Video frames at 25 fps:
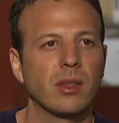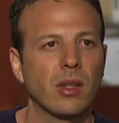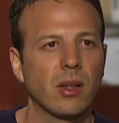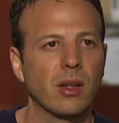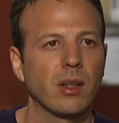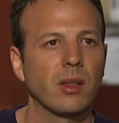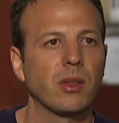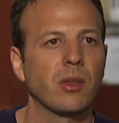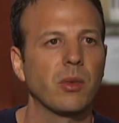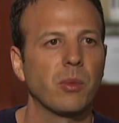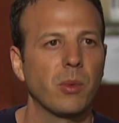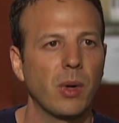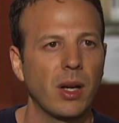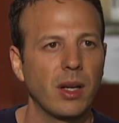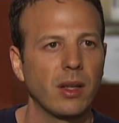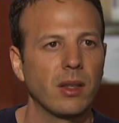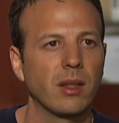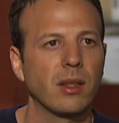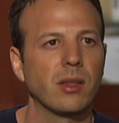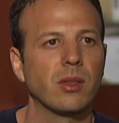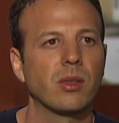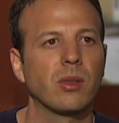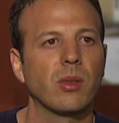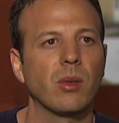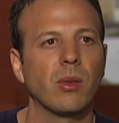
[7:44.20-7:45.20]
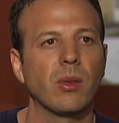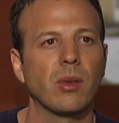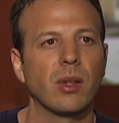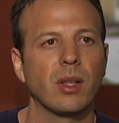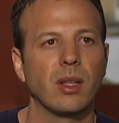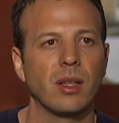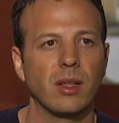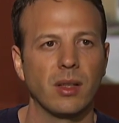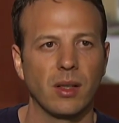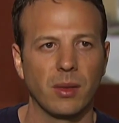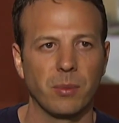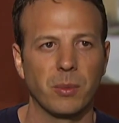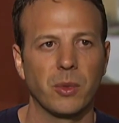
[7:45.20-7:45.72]
I started to write the
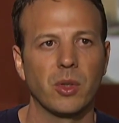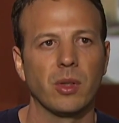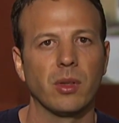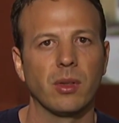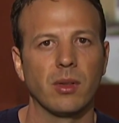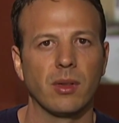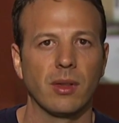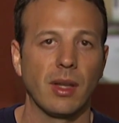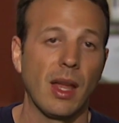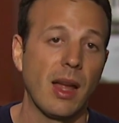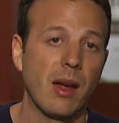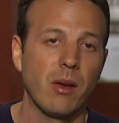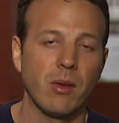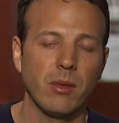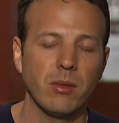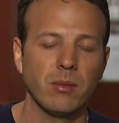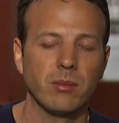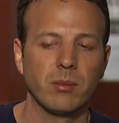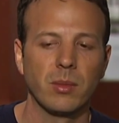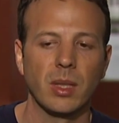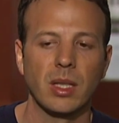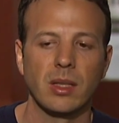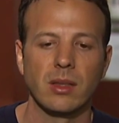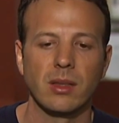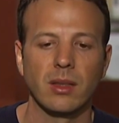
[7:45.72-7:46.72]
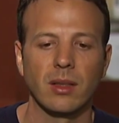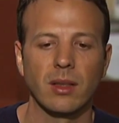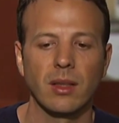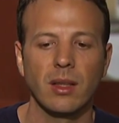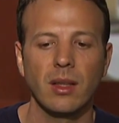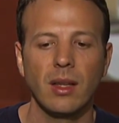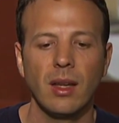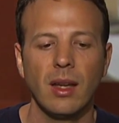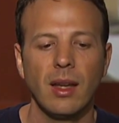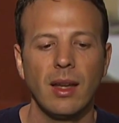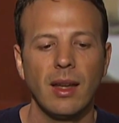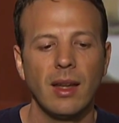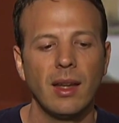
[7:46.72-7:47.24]
story up to now,
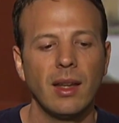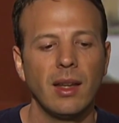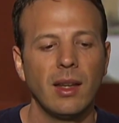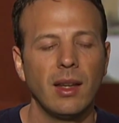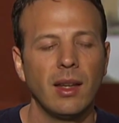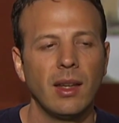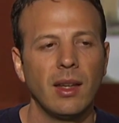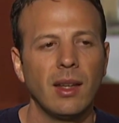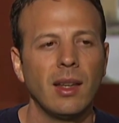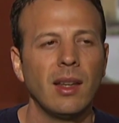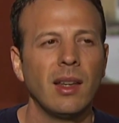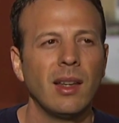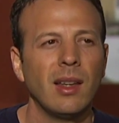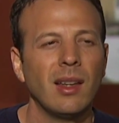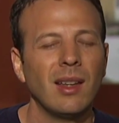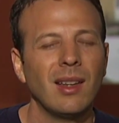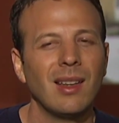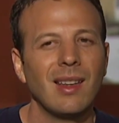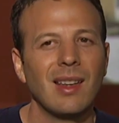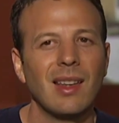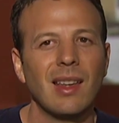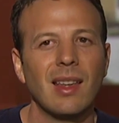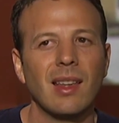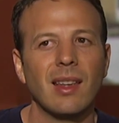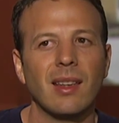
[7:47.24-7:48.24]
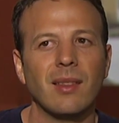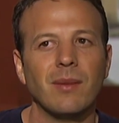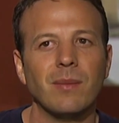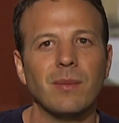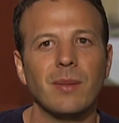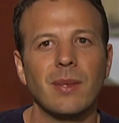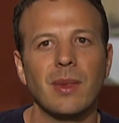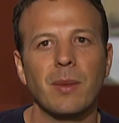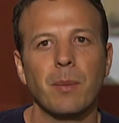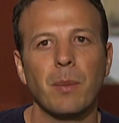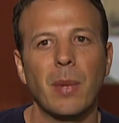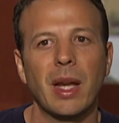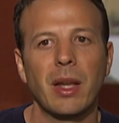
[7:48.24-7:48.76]
basically.
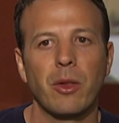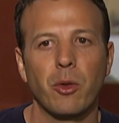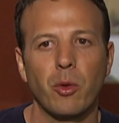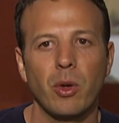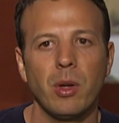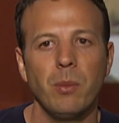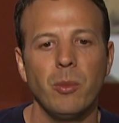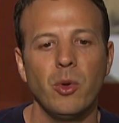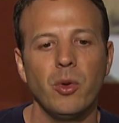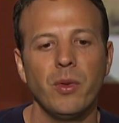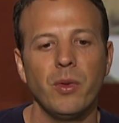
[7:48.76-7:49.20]
And my three